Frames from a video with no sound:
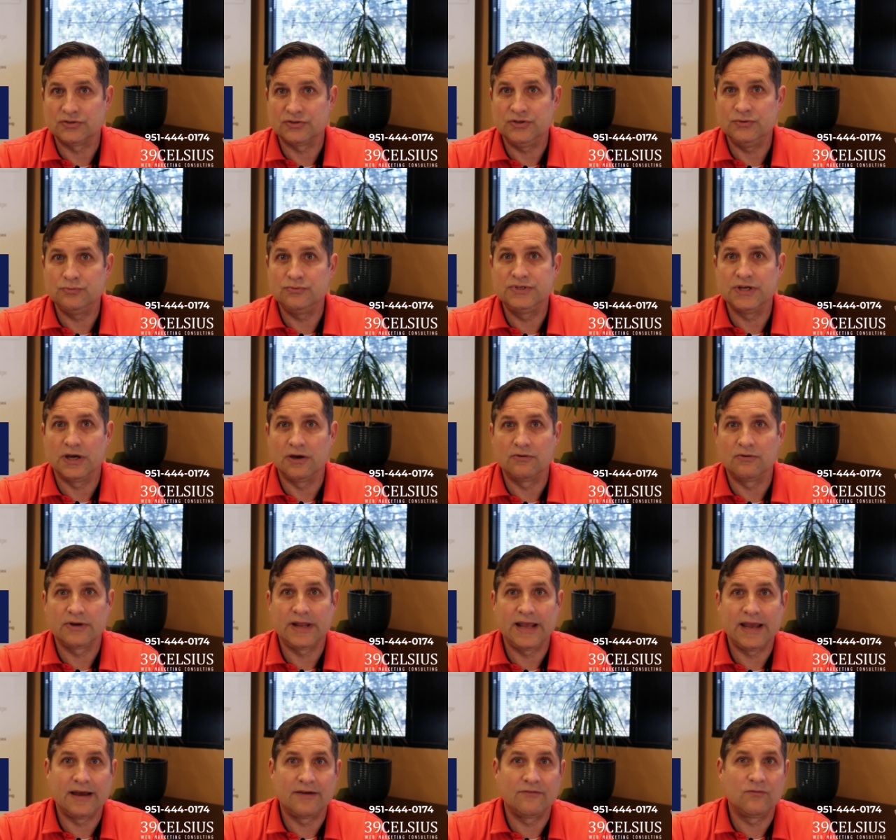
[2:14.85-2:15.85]
You don't
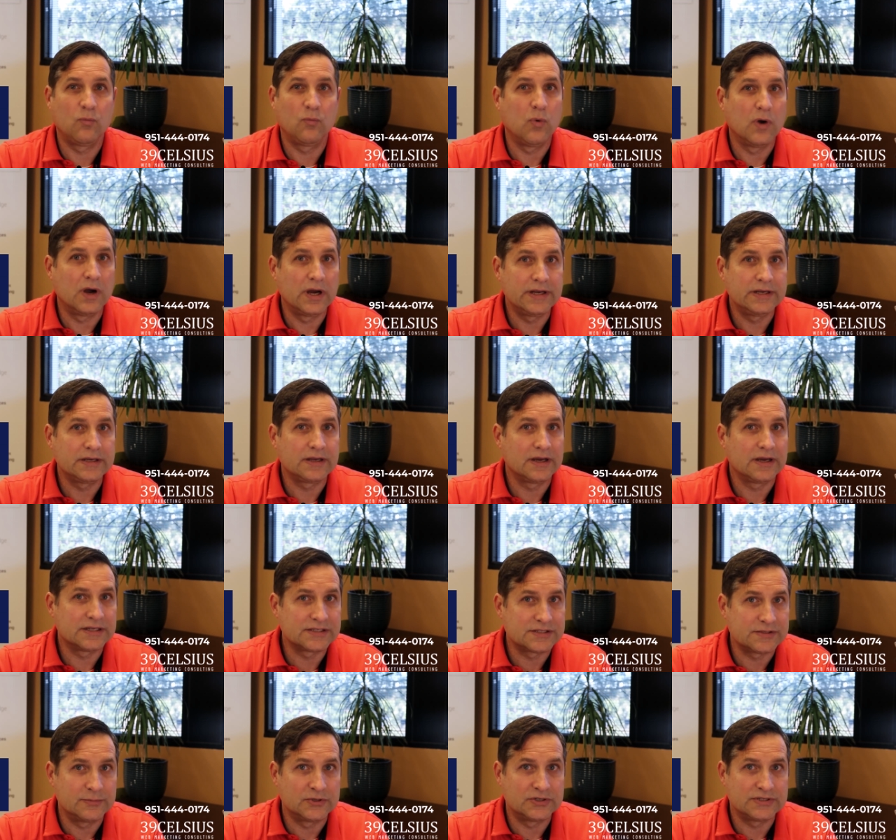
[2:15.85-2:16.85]
have one
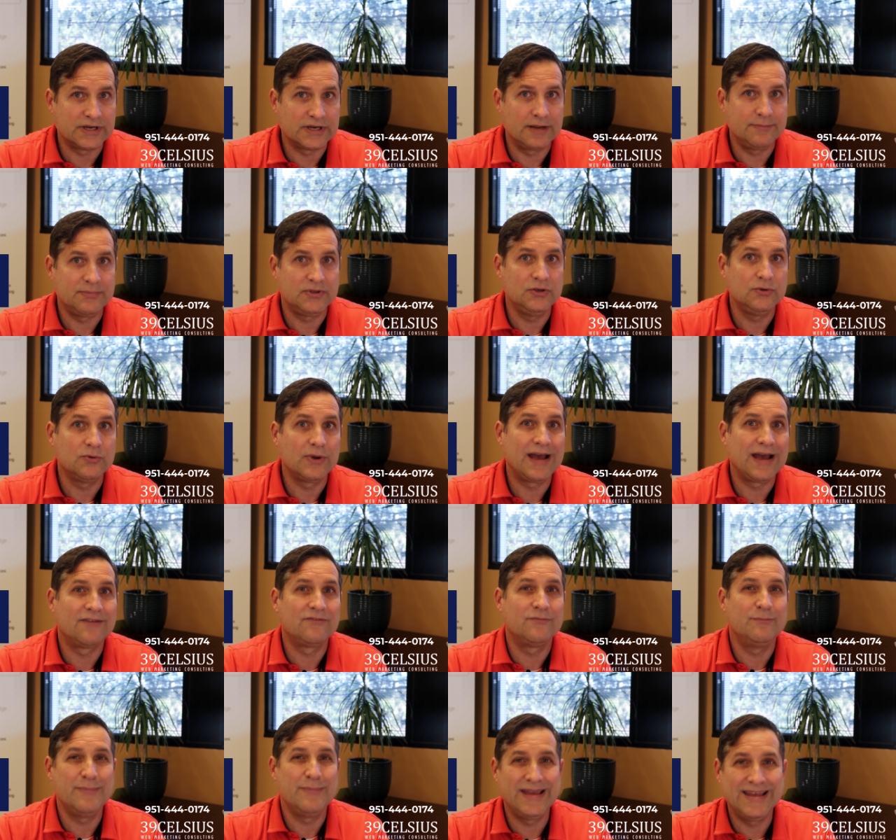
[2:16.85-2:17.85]
customer type, you
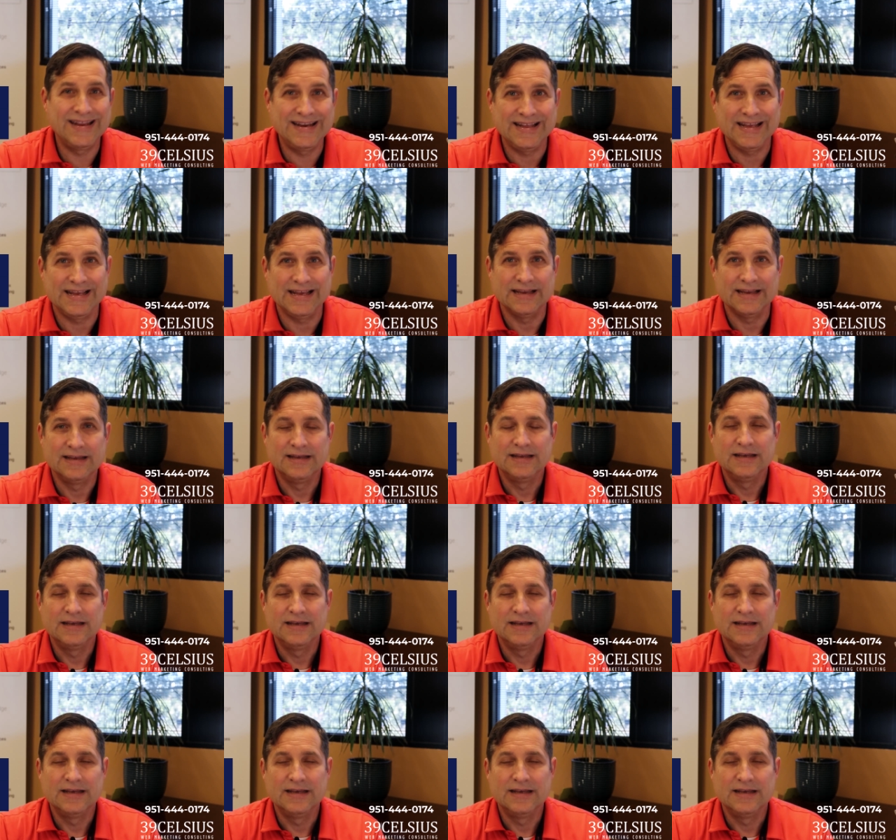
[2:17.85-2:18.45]
have many.